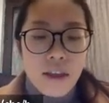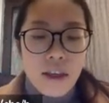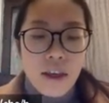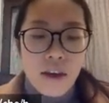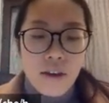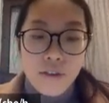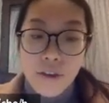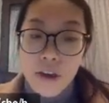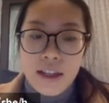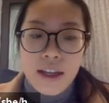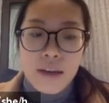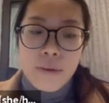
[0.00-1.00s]
if you
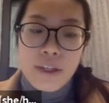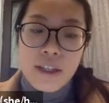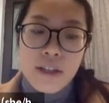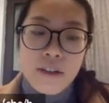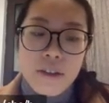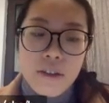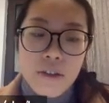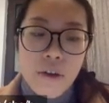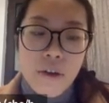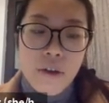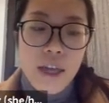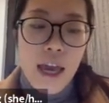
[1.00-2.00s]
are like Windows, you
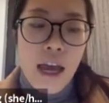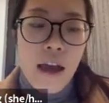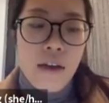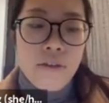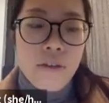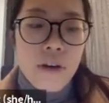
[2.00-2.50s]
only have